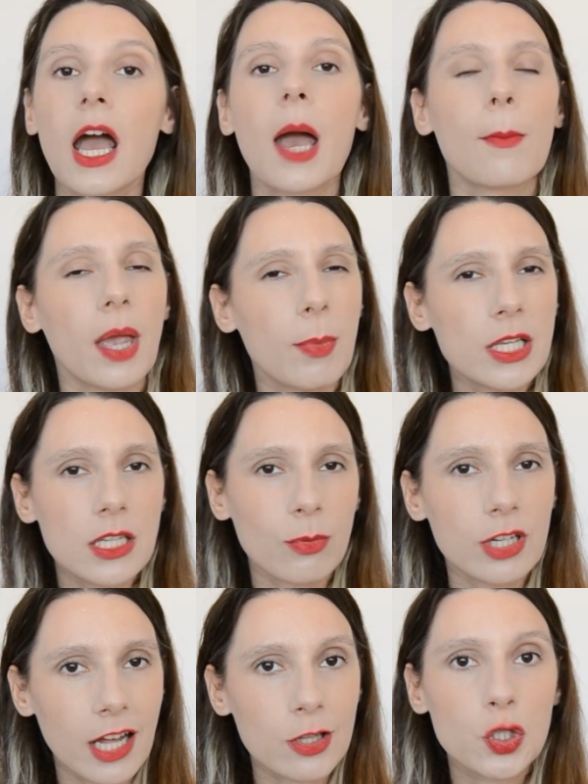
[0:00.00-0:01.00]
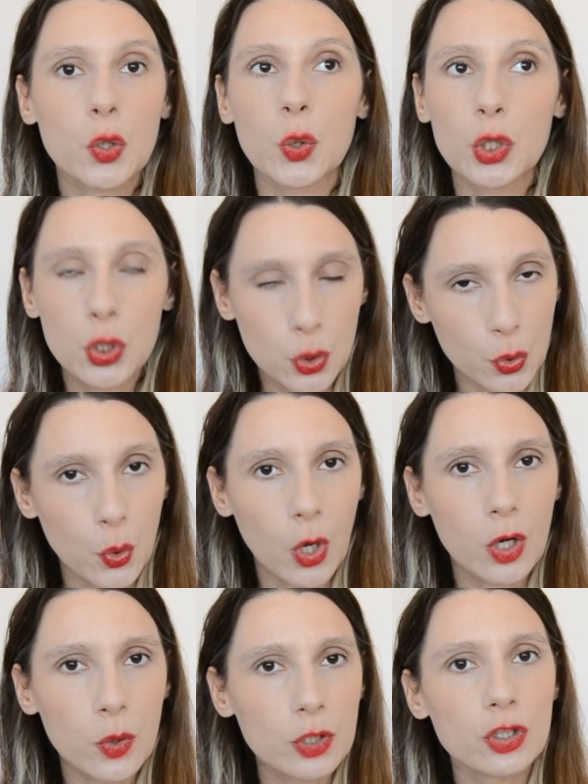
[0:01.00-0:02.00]
Maybe someone else could do a
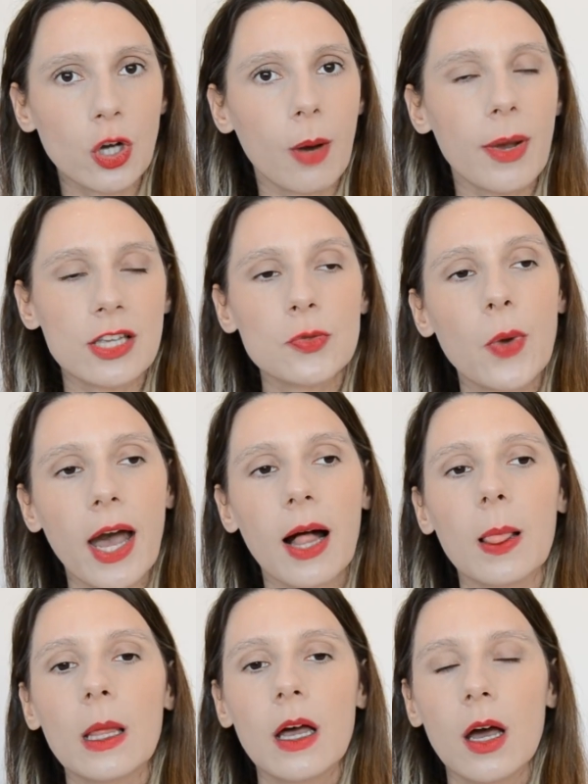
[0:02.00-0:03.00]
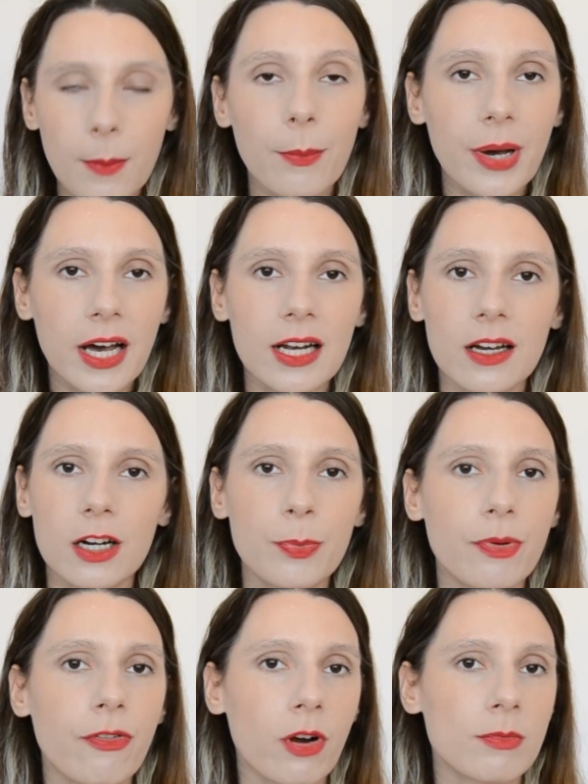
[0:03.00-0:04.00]
good job as well, but her
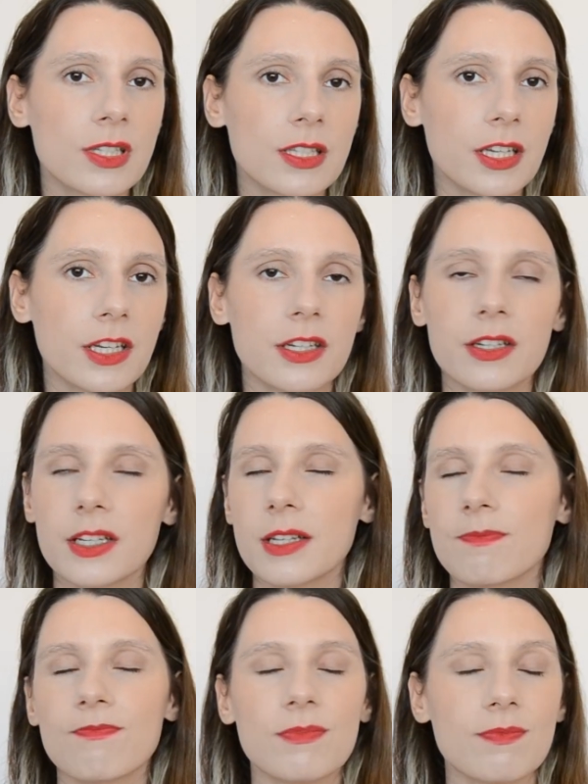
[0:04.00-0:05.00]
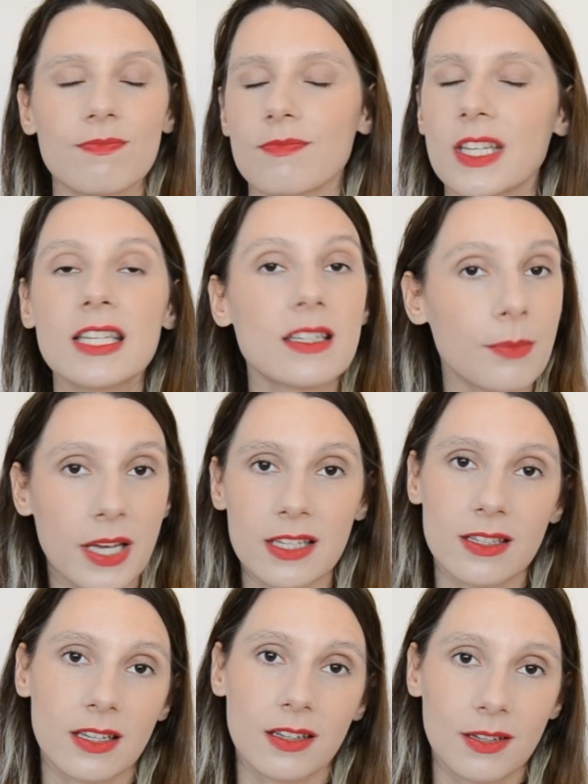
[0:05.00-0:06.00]
performance here is
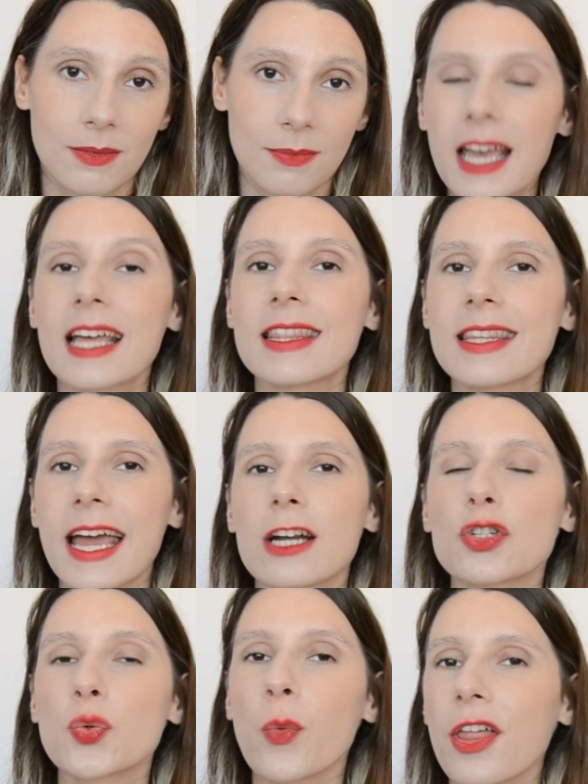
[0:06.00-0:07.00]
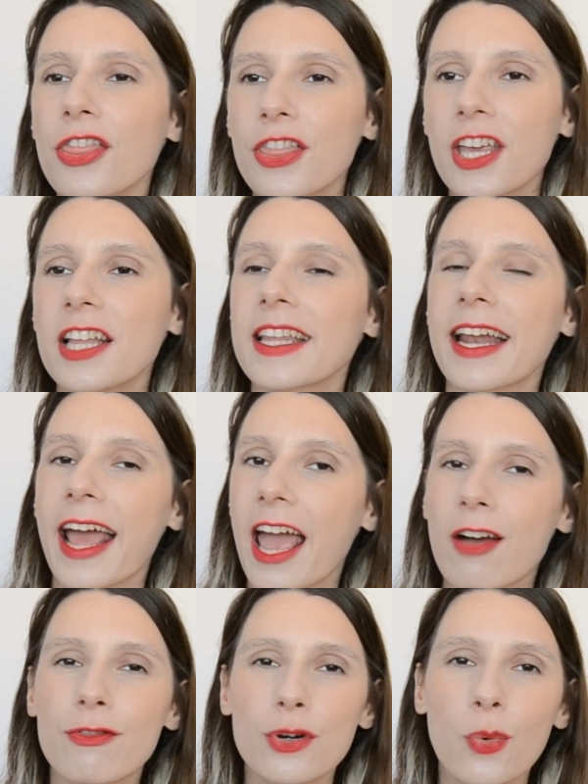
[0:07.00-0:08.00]
amazing. There's one thing that
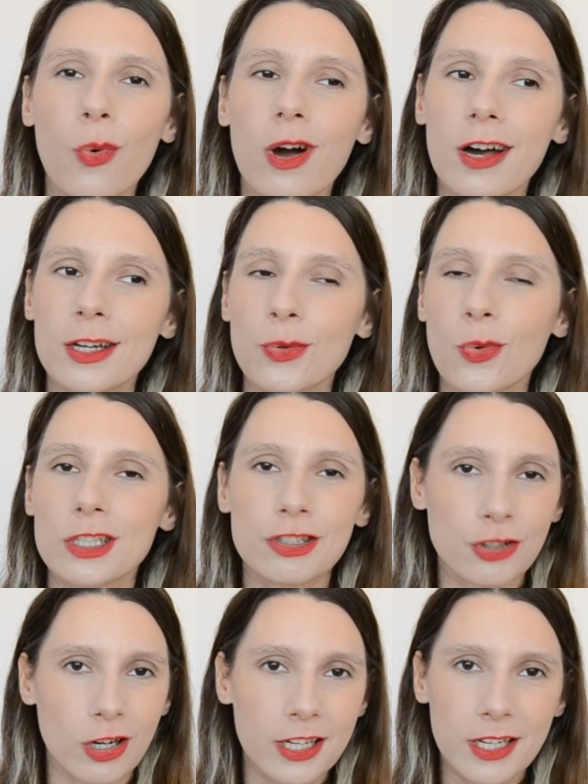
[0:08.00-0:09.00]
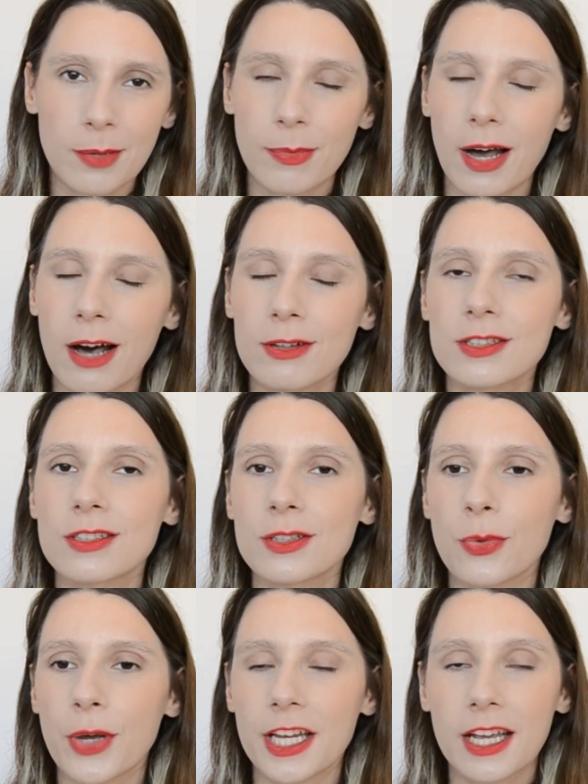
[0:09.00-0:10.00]
everyone was talking about
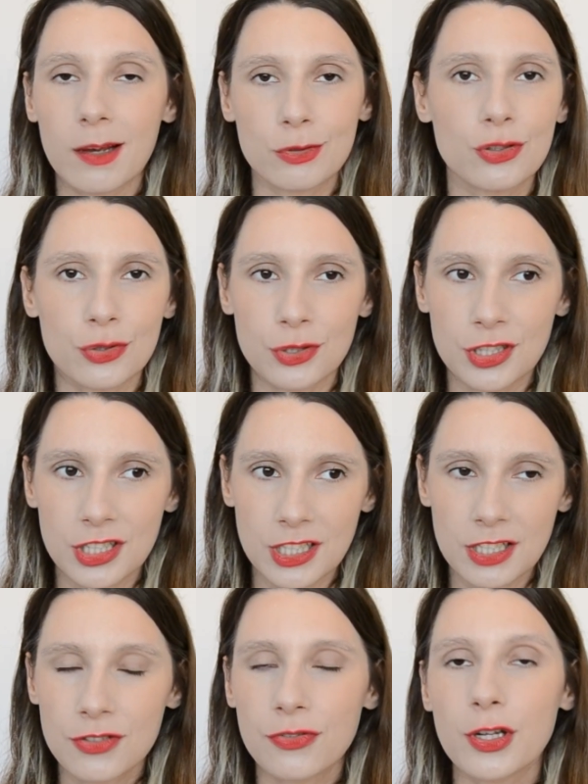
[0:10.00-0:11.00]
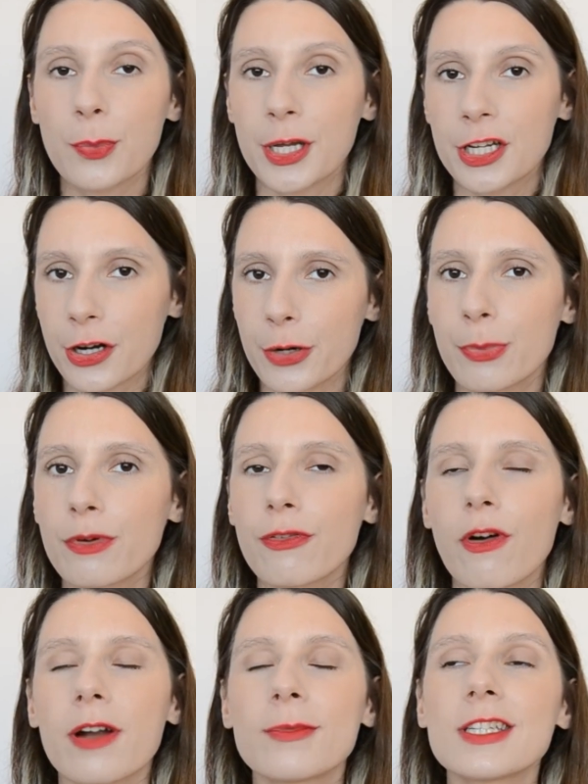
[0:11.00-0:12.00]
when it comes to this film and her
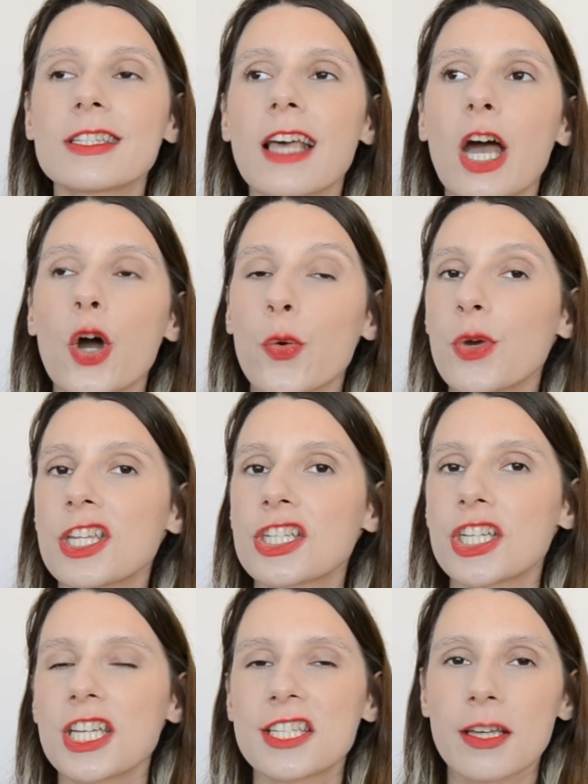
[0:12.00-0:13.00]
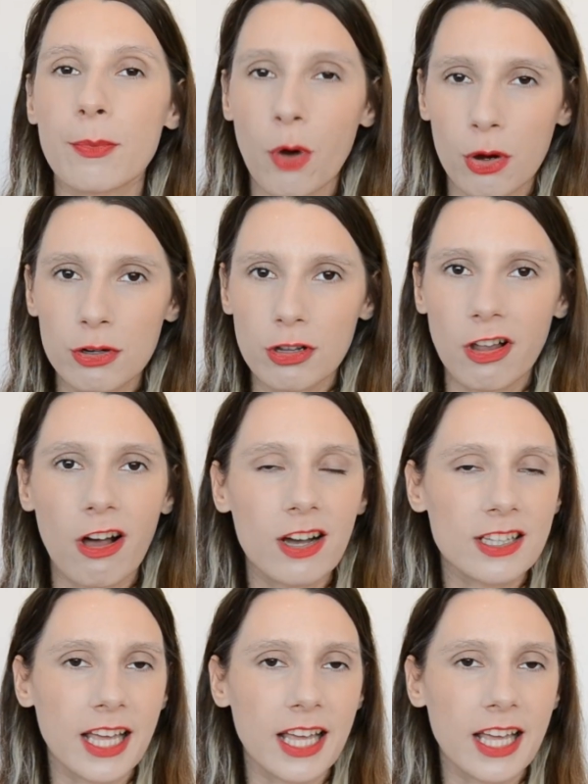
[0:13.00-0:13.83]
performance, which is a monologue